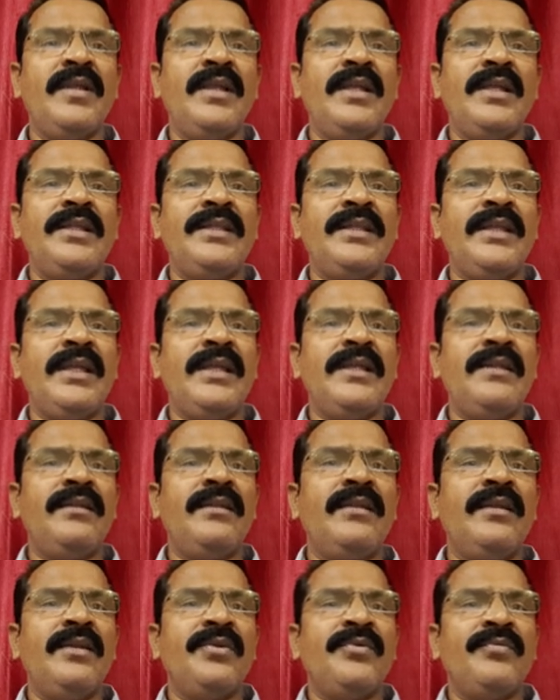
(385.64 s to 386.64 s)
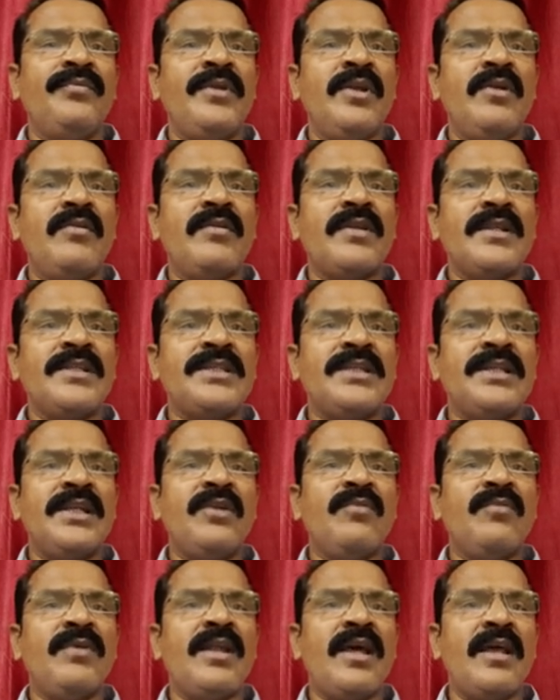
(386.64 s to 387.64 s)
Then we have
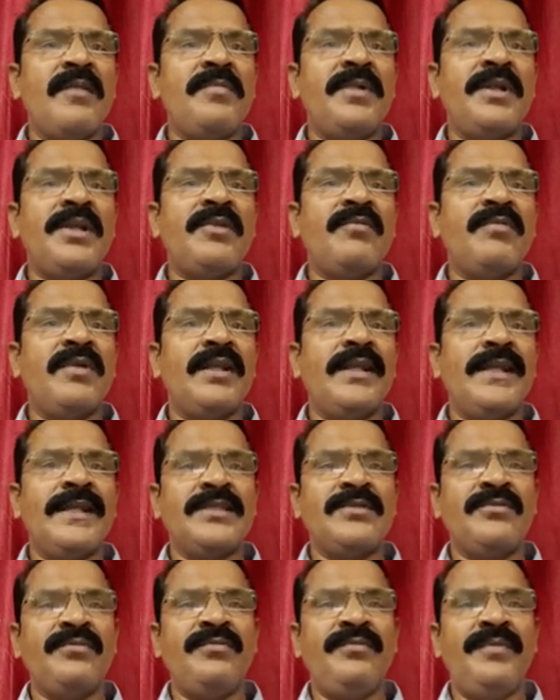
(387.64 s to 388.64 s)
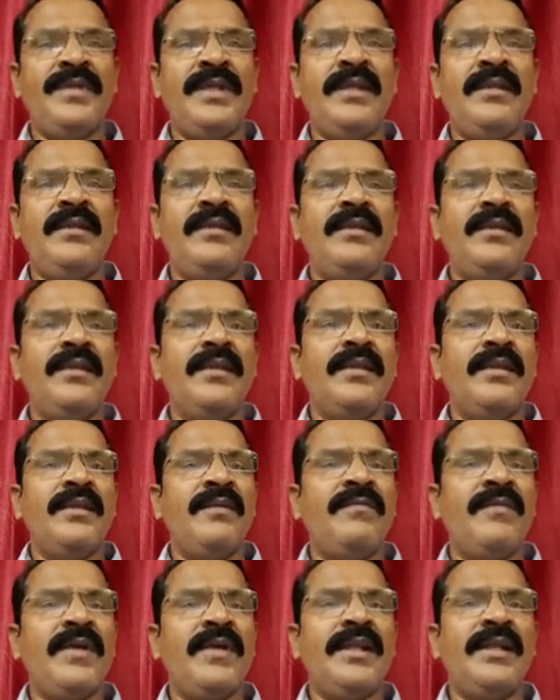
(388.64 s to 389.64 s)
considered one arbitrary vertex V.
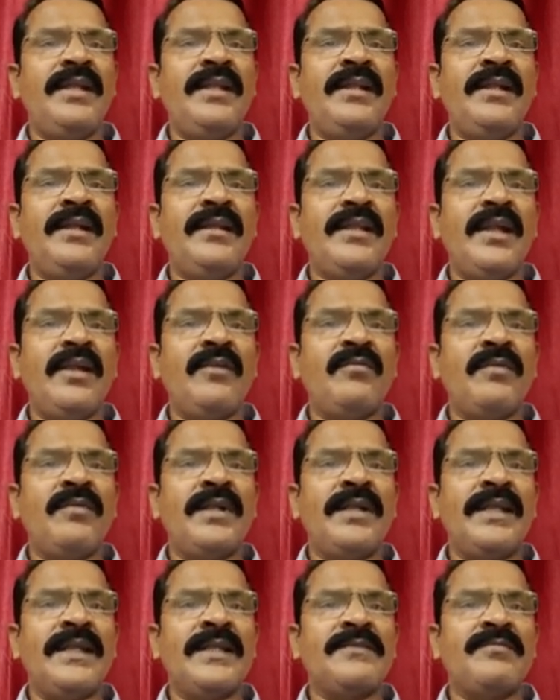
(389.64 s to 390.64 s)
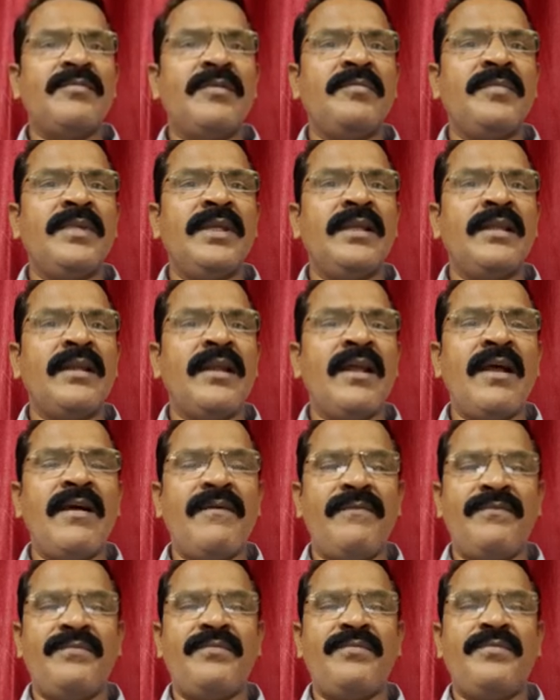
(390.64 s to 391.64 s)
If I delete that vertex from the
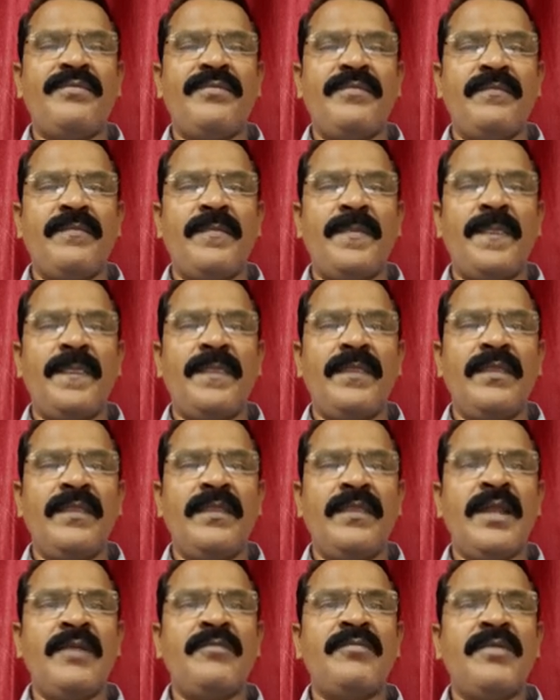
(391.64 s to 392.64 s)
graph, then